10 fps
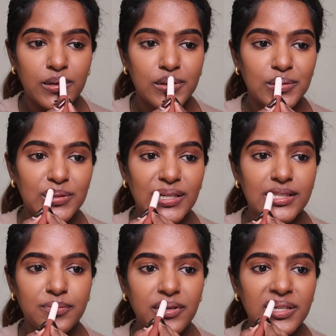So
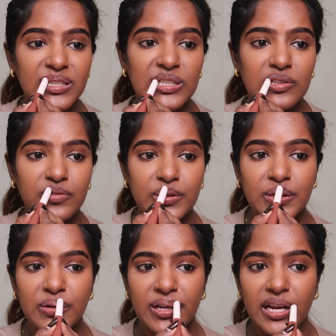just by itself,
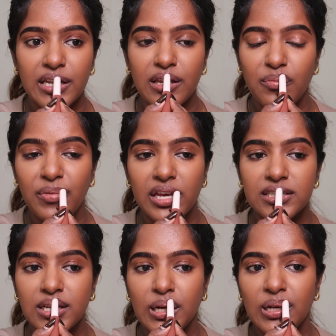without any
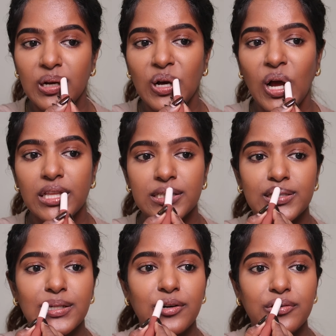base color, this
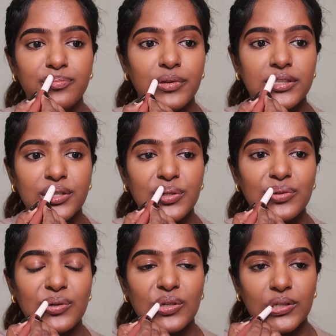is how Best
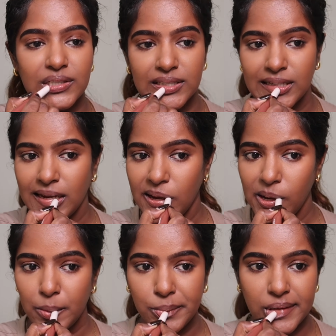Nude looks.
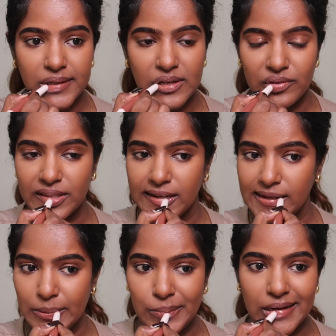But with a
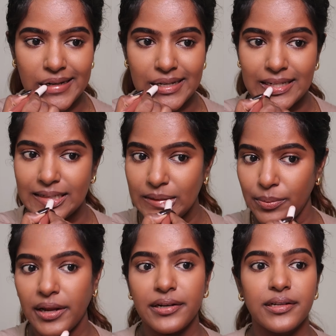lip liner
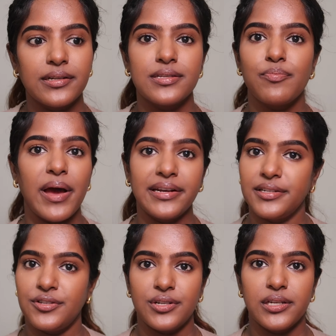is
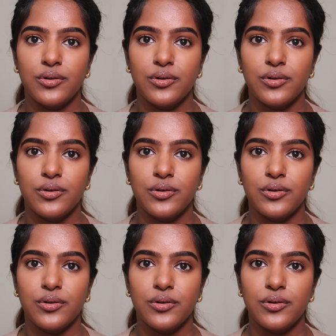mandatory.